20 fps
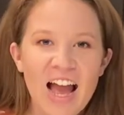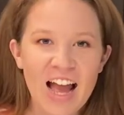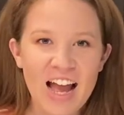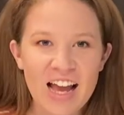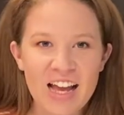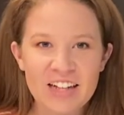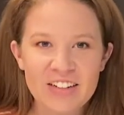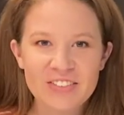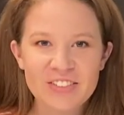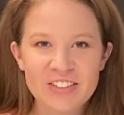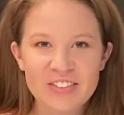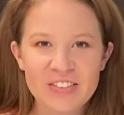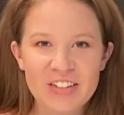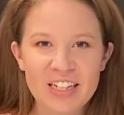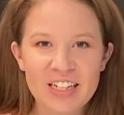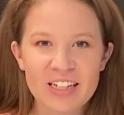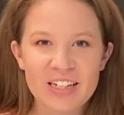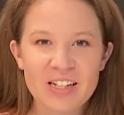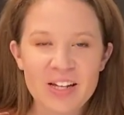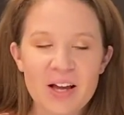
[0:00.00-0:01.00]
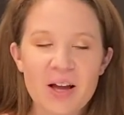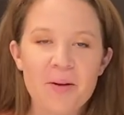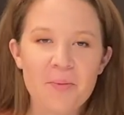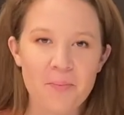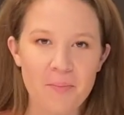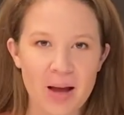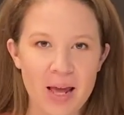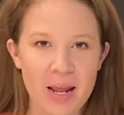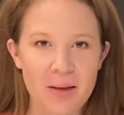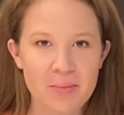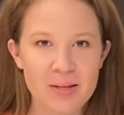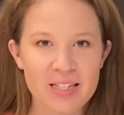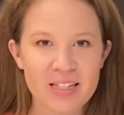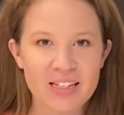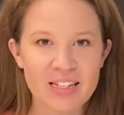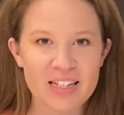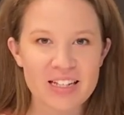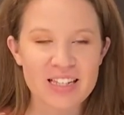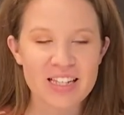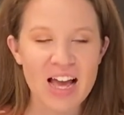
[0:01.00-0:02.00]
Hi everyone, my name is
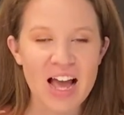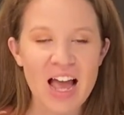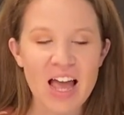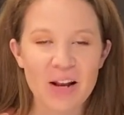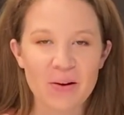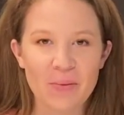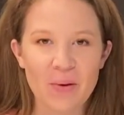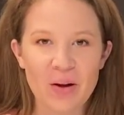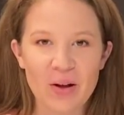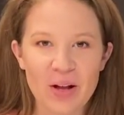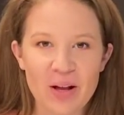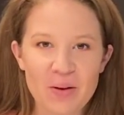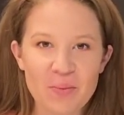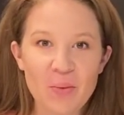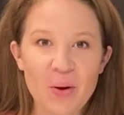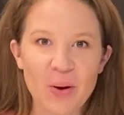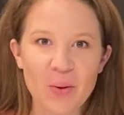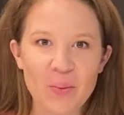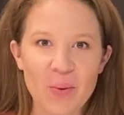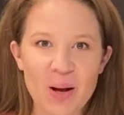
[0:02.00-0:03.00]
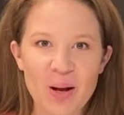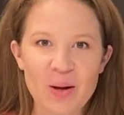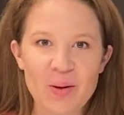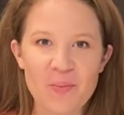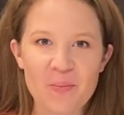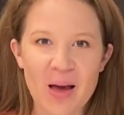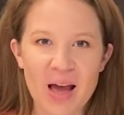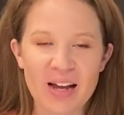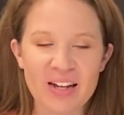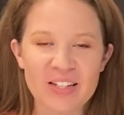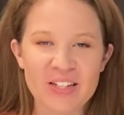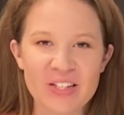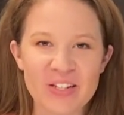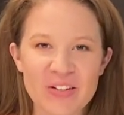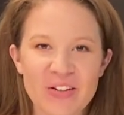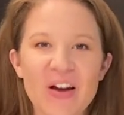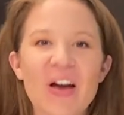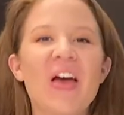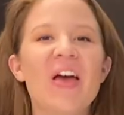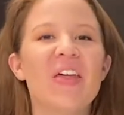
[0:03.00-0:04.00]
Alyssa and welcome back
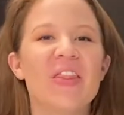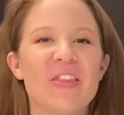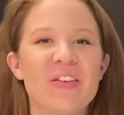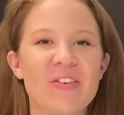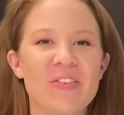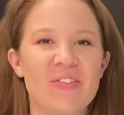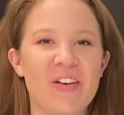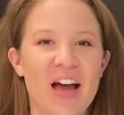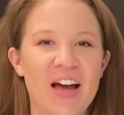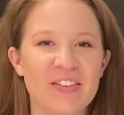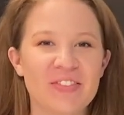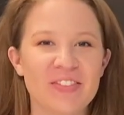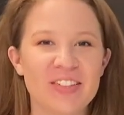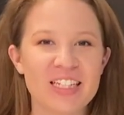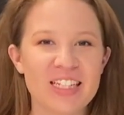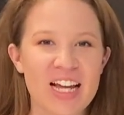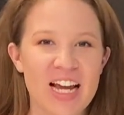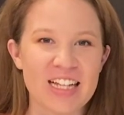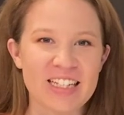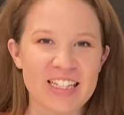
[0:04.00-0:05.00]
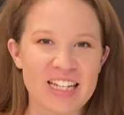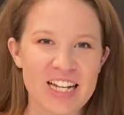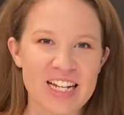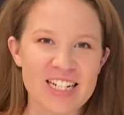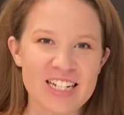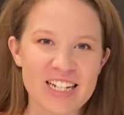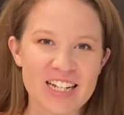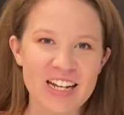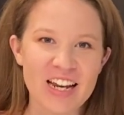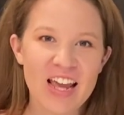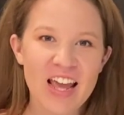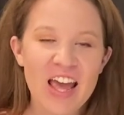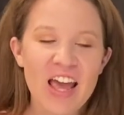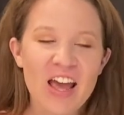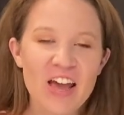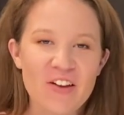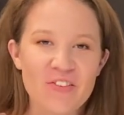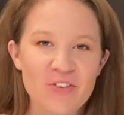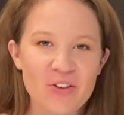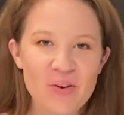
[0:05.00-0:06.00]
to the 5 Foot Test Kitchen.
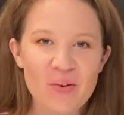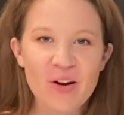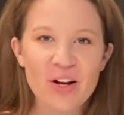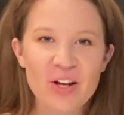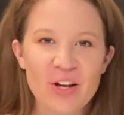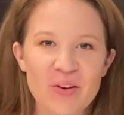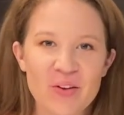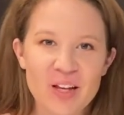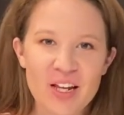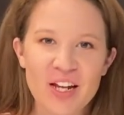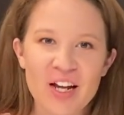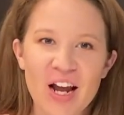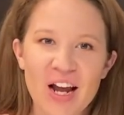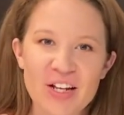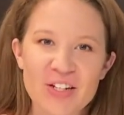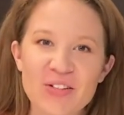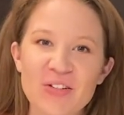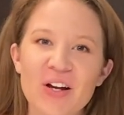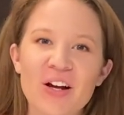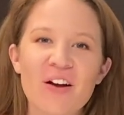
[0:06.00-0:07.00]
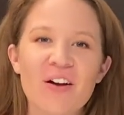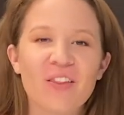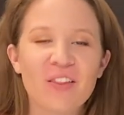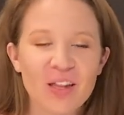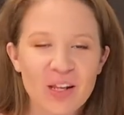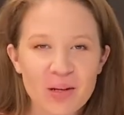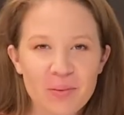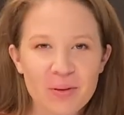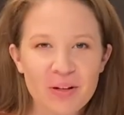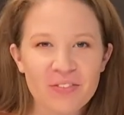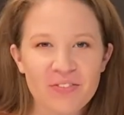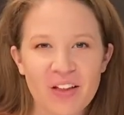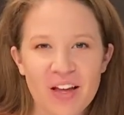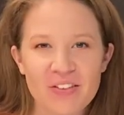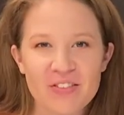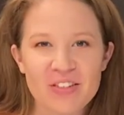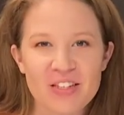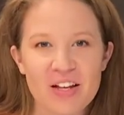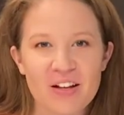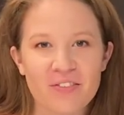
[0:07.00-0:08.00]
If you are new here, I do a little bit of
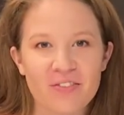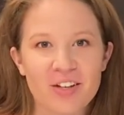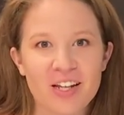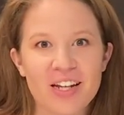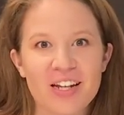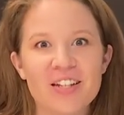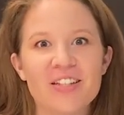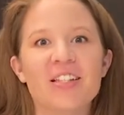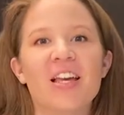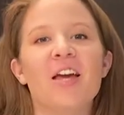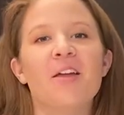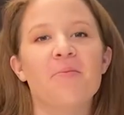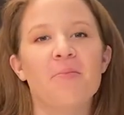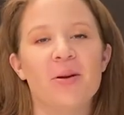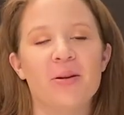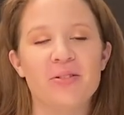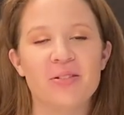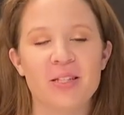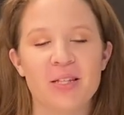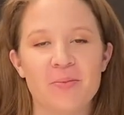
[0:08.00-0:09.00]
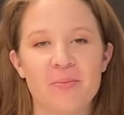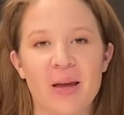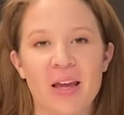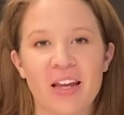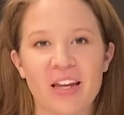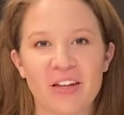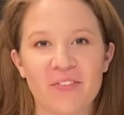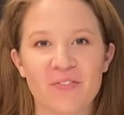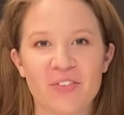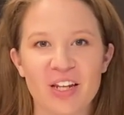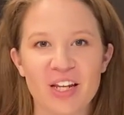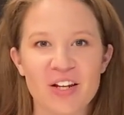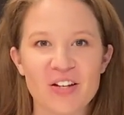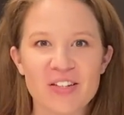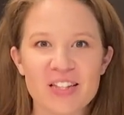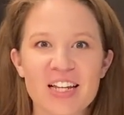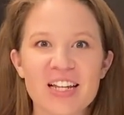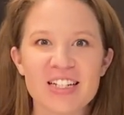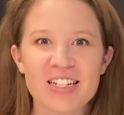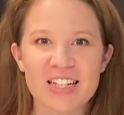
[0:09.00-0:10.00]
lifestyle videos and mostly baking
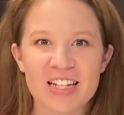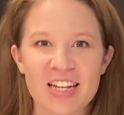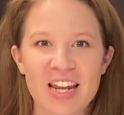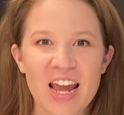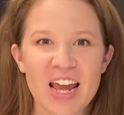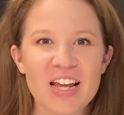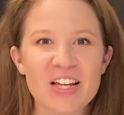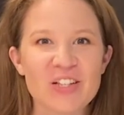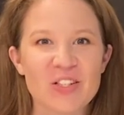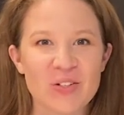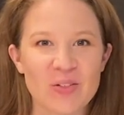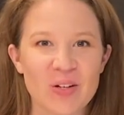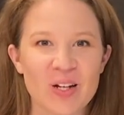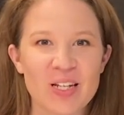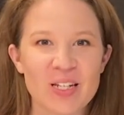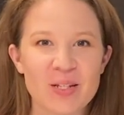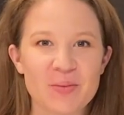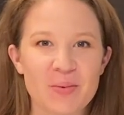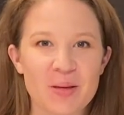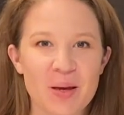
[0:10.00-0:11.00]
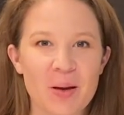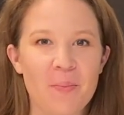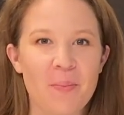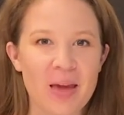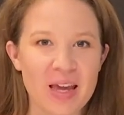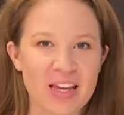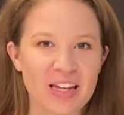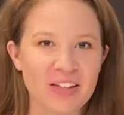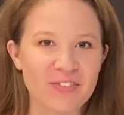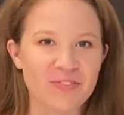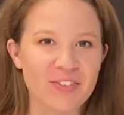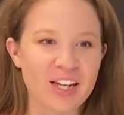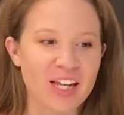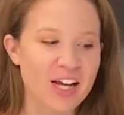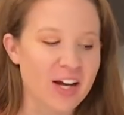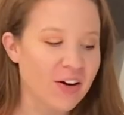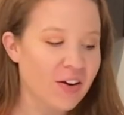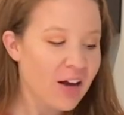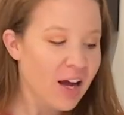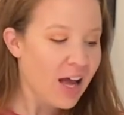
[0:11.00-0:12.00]
videos, and today is going to be a baking
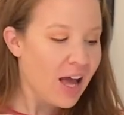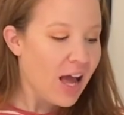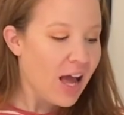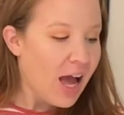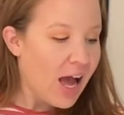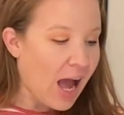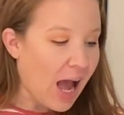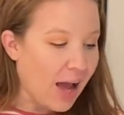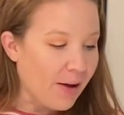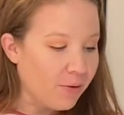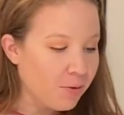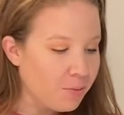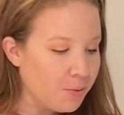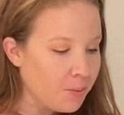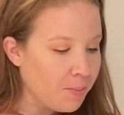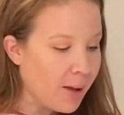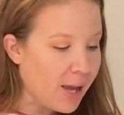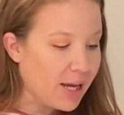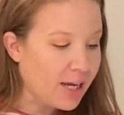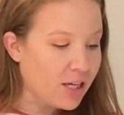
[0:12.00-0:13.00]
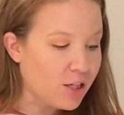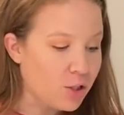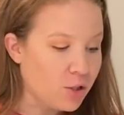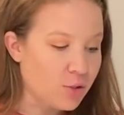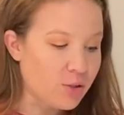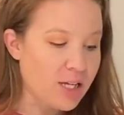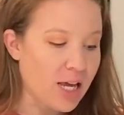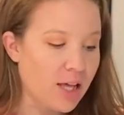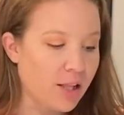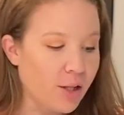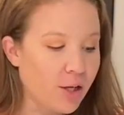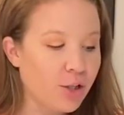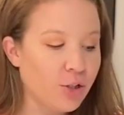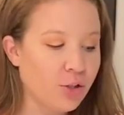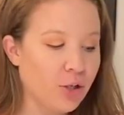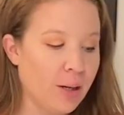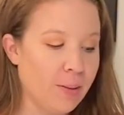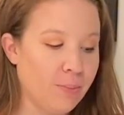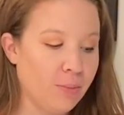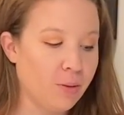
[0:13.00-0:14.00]
video. I will be making Nutella
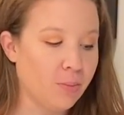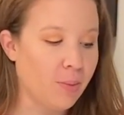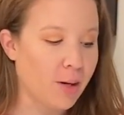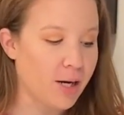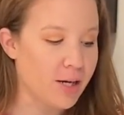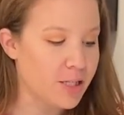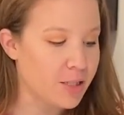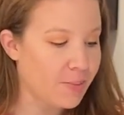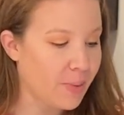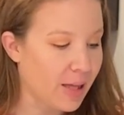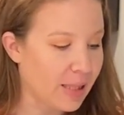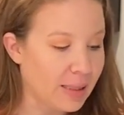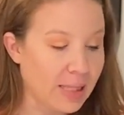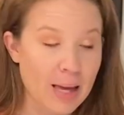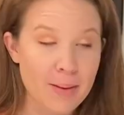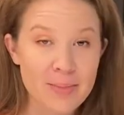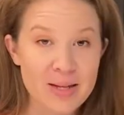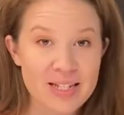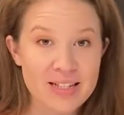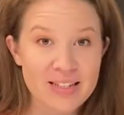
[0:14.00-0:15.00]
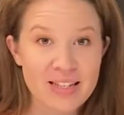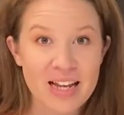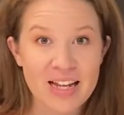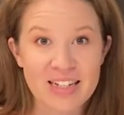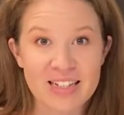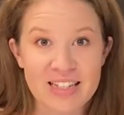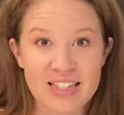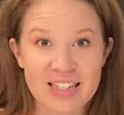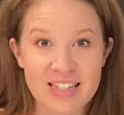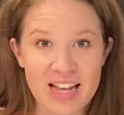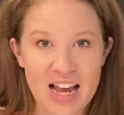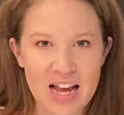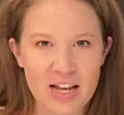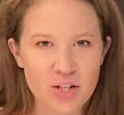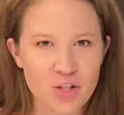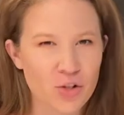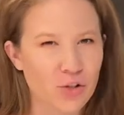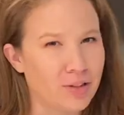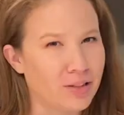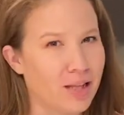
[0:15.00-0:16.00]
Crumble Bars by Lemons and
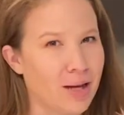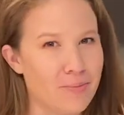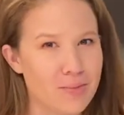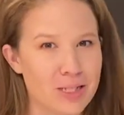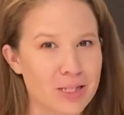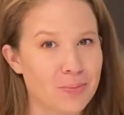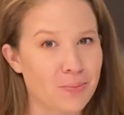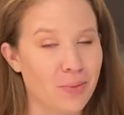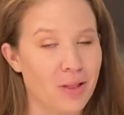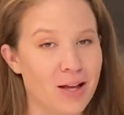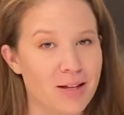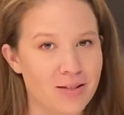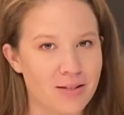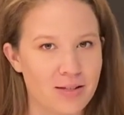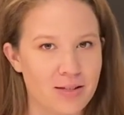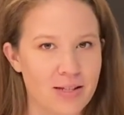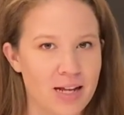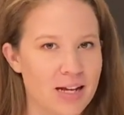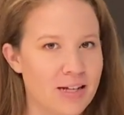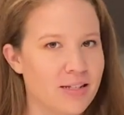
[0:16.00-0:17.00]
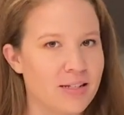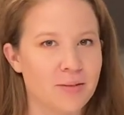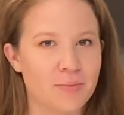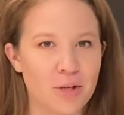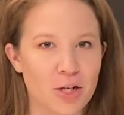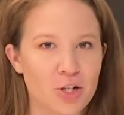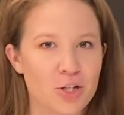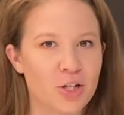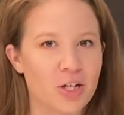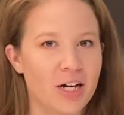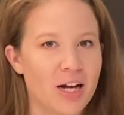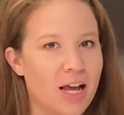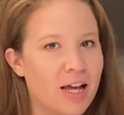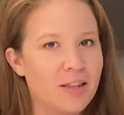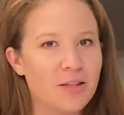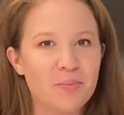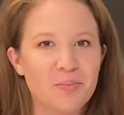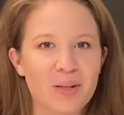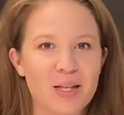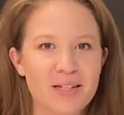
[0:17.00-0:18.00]
Zest, or Lemons plus Zest. I'm not sure. It
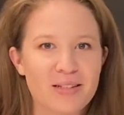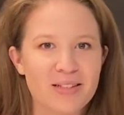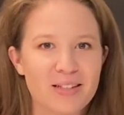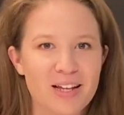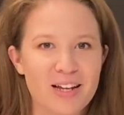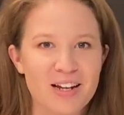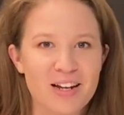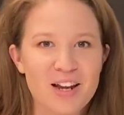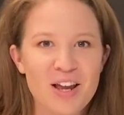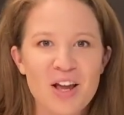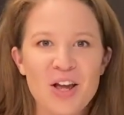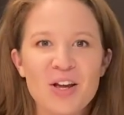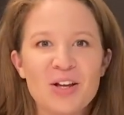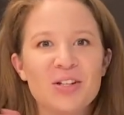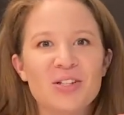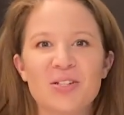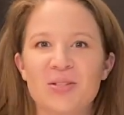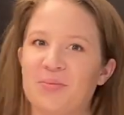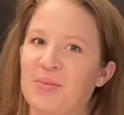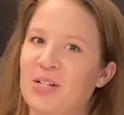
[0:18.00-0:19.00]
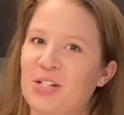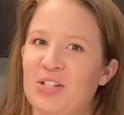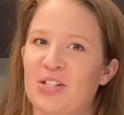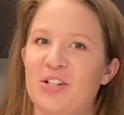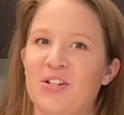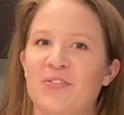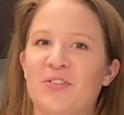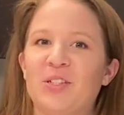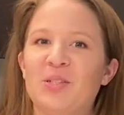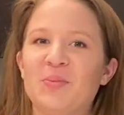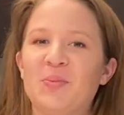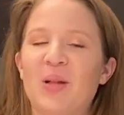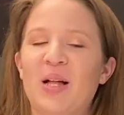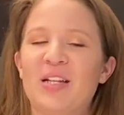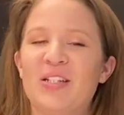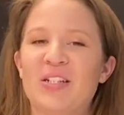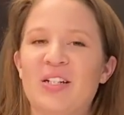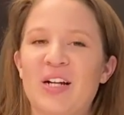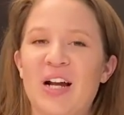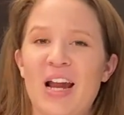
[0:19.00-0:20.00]
had the plus sign, so I'm not sure if it's
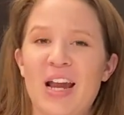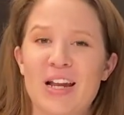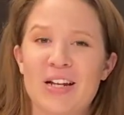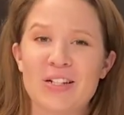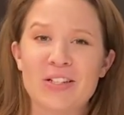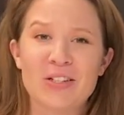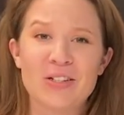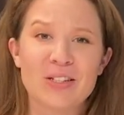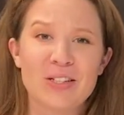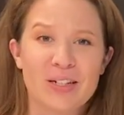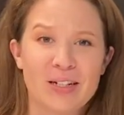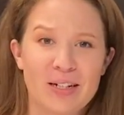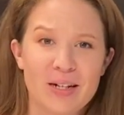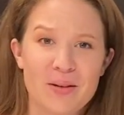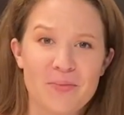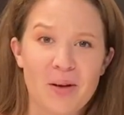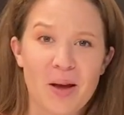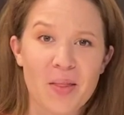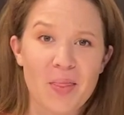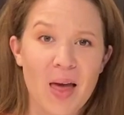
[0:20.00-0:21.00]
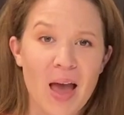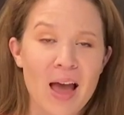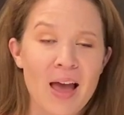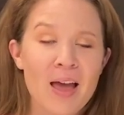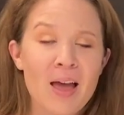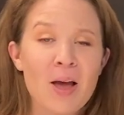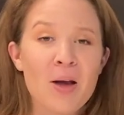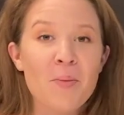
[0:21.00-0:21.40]
plus or and, so sorry about that.